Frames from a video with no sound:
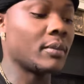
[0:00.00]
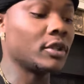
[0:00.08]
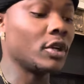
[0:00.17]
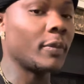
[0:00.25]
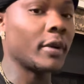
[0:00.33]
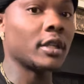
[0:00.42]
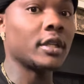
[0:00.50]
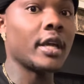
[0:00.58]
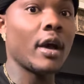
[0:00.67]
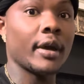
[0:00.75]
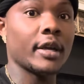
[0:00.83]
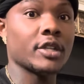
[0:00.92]
A little bit of
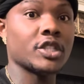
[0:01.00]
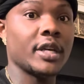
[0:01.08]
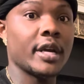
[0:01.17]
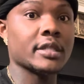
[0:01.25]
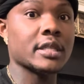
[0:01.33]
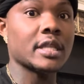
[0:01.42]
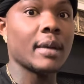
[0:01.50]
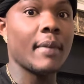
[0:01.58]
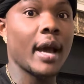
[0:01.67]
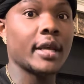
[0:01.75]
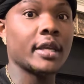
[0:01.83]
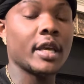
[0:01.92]
Leo energy here. So
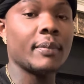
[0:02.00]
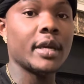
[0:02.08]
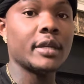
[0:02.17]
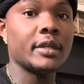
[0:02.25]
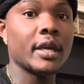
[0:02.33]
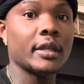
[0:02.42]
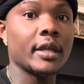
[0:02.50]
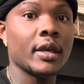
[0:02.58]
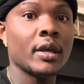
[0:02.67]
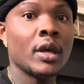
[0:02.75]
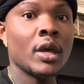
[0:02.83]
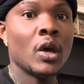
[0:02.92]
somebody could be dealing
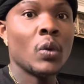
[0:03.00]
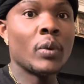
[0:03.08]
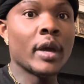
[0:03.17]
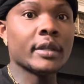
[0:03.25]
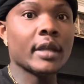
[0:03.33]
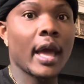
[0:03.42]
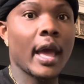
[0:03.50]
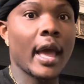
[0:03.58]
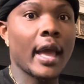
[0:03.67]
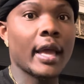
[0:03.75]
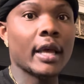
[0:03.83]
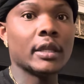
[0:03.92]
with
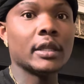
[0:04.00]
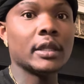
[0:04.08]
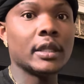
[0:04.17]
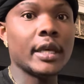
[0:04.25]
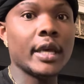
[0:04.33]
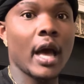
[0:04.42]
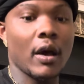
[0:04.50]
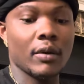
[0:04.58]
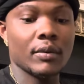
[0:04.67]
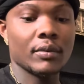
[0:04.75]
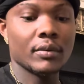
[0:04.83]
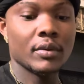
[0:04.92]
a Leo.
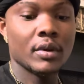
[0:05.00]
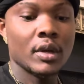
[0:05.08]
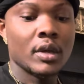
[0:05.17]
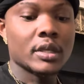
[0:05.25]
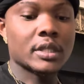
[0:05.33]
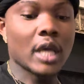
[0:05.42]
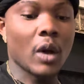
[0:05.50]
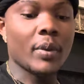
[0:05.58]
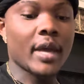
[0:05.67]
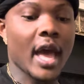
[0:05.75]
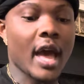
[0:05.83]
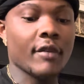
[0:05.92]
So
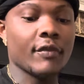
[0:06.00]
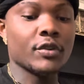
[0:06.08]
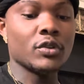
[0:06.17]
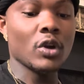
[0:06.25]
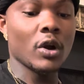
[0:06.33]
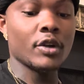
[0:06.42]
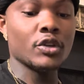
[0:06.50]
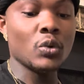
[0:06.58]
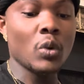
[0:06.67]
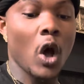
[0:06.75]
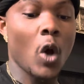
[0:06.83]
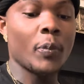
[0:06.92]
we have your
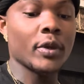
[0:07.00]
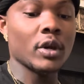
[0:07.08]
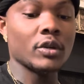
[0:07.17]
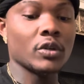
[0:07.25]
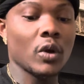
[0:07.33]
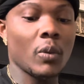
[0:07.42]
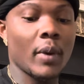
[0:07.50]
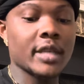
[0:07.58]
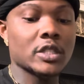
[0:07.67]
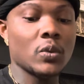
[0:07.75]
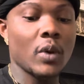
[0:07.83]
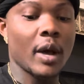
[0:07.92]
you open your
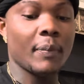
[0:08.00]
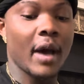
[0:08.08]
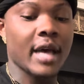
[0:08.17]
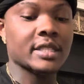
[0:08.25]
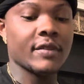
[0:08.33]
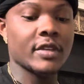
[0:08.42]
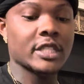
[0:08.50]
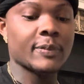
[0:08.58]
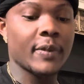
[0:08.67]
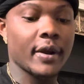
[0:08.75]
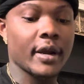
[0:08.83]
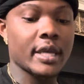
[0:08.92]
doorways to a positive
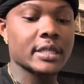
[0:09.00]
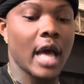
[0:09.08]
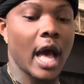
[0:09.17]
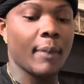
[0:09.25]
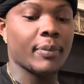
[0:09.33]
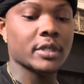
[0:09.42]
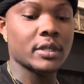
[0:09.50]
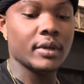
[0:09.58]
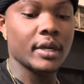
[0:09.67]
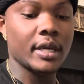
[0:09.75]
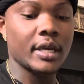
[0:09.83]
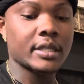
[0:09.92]
experience,
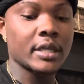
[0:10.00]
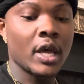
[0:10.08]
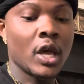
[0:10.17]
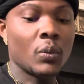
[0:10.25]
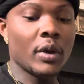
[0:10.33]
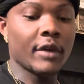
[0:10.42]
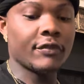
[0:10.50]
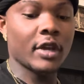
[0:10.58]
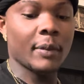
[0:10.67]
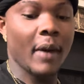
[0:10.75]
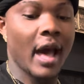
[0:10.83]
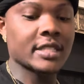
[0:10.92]
opportunities with
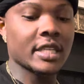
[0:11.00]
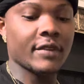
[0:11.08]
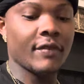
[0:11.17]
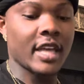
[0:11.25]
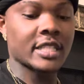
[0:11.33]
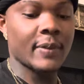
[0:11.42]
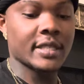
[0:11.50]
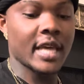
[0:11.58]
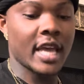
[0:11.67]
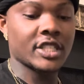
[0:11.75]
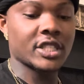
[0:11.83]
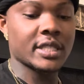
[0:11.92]
your positive
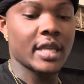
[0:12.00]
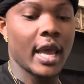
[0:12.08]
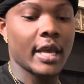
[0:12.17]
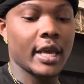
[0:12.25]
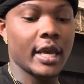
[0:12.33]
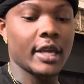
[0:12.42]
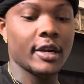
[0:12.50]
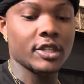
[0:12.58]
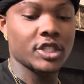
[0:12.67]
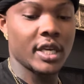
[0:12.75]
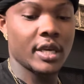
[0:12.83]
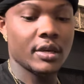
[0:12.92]
expectations and
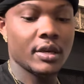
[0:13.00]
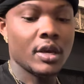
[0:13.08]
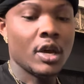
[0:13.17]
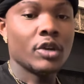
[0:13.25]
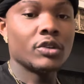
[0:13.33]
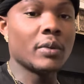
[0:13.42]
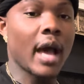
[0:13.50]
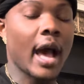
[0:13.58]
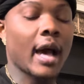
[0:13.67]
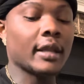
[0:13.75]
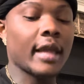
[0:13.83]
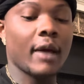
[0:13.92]
energy. Do
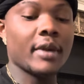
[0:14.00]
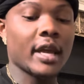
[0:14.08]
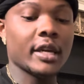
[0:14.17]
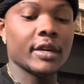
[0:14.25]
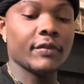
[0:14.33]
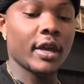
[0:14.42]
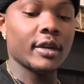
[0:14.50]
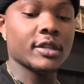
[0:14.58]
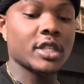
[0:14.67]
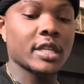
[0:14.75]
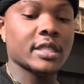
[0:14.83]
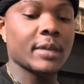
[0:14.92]
not allow negative
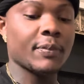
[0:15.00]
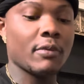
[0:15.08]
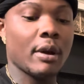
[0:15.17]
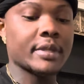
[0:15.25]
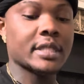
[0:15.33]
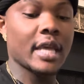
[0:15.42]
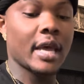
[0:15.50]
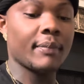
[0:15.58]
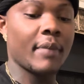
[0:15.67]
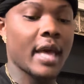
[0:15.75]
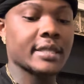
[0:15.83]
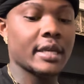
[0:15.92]
energy or temporary
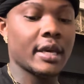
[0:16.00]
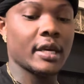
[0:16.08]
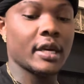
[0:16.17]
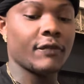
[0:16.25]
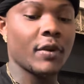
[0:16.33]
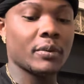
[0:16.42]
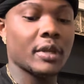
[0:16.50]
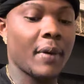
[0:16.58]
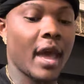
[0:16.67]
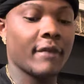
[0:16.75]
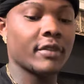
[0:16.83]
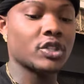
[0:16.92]
setbacks to interfere with the
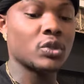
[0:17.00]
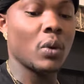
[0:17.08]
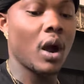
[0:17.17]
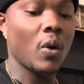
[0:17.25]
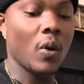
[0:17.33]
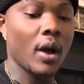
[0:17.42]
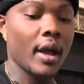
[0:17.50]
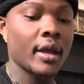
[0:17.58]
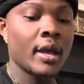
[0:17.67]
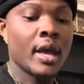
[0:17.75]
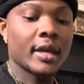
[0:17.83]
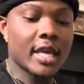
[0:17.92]
path that you are on.
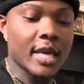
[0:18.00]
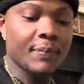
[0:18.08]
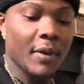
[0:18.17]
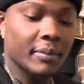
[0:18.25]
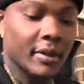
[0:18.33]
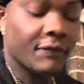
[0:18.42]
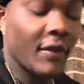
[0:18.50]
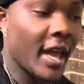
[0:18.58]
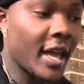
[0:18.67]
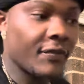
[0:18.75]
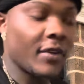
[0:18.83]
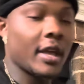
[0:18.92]
Keep up the
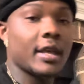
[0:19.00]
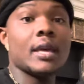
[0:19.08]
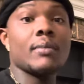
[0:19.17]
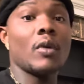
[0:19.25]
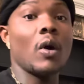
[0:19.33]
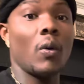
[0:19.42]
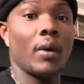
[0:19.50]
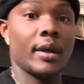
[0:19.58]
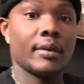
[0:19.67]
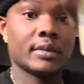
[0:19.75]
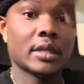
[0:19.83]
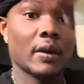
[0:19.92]
faith and keep going.
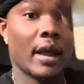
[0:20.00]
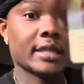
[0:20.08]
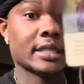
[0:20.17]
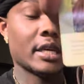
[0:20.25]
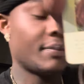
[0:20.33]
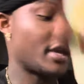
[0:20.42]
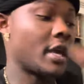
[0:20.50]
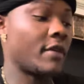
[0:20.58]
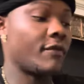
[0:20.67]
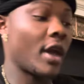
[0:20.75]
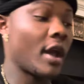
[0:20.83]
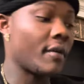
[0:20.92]
So that's going to be
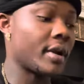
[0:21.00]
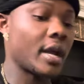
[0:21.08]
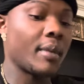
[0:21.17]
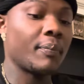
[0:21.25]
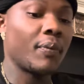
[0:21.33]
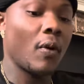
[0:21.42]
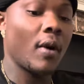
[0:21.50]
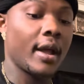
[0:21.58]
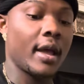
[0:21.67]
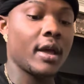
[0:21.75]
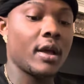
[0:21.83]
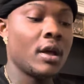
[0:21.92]
very
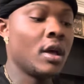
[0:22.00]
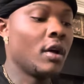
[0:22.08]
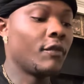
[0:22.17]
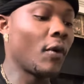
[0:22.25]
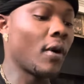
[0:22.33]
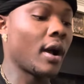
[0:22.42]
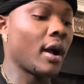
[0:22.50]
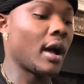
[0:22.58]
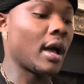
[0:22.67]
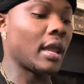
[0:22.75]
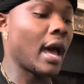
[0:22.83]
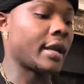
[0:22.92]
important for
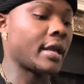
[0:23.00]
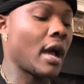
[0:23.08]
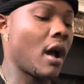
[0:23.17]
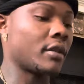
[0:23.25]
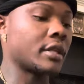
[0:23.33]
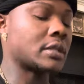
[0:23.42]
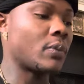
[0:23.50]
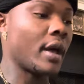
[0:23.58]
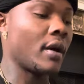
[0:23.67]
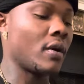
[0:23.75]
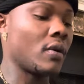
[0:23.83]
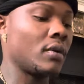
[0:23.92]
a lot of y'all as
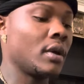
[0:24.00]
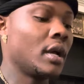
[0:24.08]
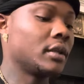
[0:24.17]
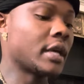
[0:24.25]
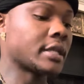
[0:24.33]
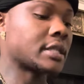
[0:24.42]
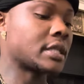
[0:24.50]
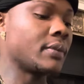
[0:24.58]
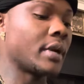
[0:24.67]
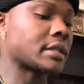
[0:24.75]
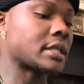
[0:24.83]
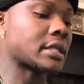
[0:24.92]
well. Let's see
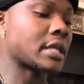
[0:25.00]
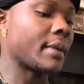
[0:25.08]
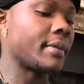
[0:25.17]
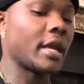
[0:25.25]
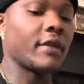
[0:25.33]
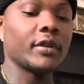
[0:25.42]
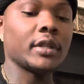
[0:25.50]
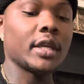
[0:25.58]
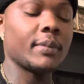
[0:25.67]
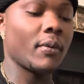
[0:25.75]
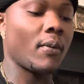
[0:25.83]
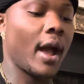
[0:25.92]
what else is coming in for
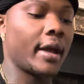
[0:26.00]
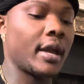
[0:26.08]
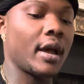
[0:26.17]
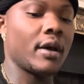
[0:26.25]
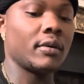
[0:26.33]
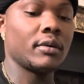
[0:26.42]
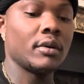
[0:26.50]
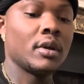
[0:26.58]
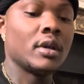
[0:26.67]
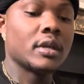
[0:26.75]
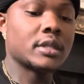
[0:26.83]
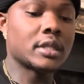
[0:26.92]
Libra right now.
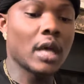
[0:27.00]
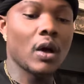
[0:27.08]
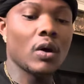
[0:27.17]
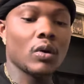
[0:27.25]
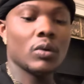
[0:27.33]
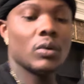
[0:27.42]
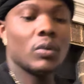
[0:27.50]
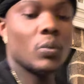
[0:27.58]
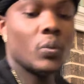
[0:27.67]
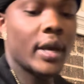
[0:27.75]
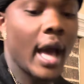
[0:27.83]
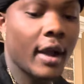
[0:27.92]
So
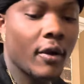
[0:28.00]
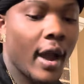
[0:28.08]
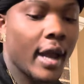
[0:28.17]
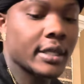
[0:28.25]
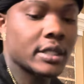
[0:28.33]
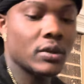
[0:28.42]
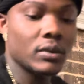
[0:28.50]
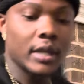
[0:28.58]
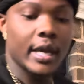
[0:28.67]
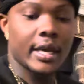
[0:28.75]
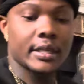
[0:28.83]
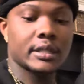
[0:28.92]
we got gratitude
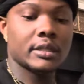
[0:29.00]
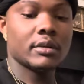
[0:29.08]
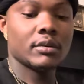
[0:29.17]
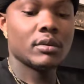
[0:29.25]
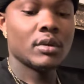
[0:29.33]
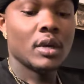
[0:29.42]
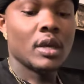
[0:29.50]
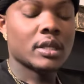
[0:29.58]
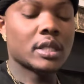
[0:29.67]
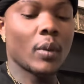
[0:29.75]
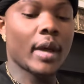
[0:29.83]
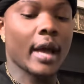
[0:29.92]
list.
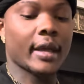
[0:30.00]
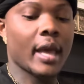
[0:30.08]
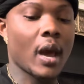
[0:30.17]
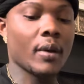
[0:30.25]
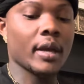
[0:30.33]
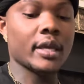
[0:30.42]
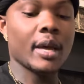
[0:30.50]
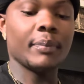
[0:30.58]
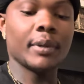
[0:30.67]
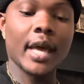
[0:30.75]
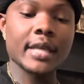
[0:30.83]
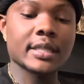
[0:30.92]
So we got counting your
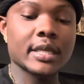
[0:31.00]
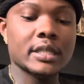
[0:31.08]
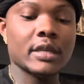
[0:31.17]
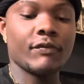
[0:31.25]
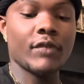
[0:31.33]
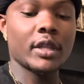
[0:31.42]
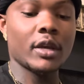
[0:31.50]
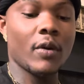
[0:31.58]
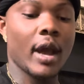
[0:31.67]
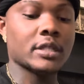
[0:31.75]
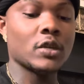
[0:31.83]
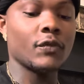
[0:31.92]
blessings and feeling
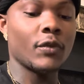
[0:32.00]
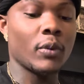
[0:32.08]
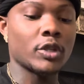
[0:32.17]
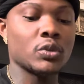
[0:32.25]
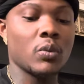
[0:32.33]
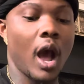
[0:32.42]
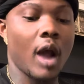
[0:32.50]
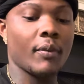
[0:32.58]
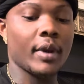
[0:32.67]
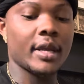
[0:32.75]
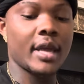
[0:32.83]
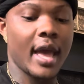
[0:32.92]
gratitude for what you
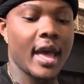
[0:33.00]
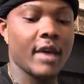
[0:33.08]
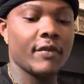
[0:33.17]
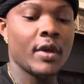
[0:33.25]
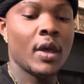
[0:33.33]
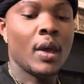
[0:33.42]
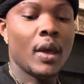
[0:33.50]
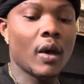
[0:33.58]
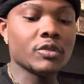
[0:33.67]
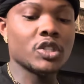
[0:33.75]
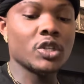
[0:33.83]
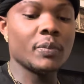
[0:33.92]
already have
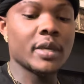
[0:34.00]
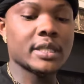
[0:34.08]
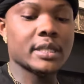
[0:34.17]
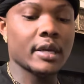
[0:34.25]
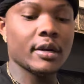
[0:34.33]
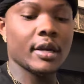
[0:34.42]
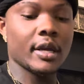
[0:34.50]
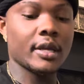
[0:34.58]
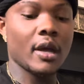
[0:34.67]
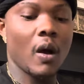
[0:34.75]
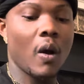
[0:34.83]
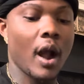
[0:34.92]
helps you be centered in
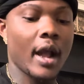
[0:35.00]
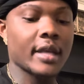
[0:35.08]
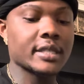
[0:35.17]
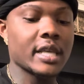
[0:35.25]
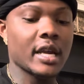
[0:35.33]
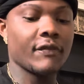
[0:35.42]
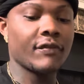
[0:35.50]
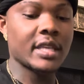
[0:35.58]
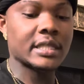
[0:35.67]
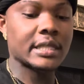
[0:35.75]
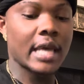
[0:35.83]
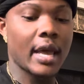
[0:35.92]
your heart instead of
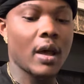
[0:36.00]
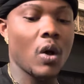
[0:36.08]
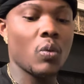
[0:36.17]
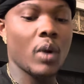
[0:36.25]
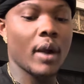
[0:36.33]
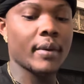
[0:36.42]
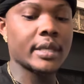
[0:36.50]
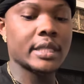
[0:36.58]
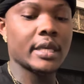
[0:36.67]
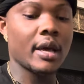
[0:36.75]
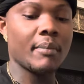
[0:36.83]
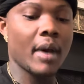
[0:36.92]
fixate on worries
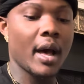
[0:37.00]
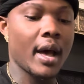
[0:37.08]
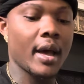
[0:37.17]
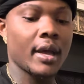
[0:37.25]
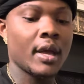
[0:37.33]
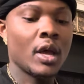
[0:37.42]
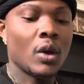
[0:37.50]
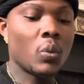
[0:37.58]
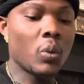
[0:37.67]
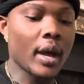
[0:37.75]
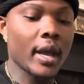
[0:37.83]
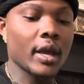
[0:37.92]
in your mind.
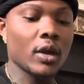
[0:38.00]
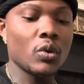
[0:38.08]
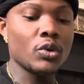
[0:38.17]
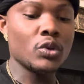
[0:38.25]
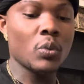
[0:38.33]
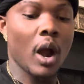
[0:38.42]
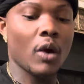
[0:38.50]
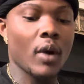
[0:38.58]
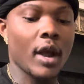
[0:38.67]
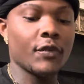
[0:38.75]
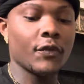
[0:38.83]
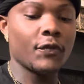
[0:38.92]
What and who you are
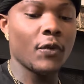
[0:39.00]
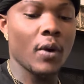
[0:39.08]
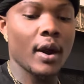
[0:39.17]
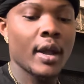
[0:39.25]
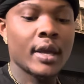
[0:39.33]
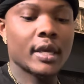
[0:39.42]
grateful for.